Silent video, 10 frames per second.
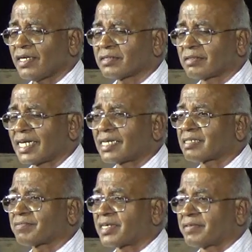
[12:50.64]
So that
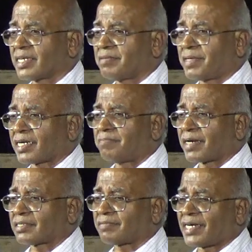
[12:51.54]
is very, very important,
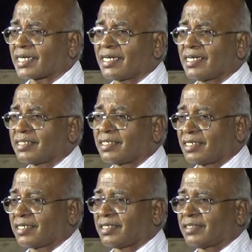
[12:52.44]
because what I
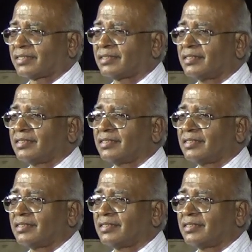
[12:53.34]
think is,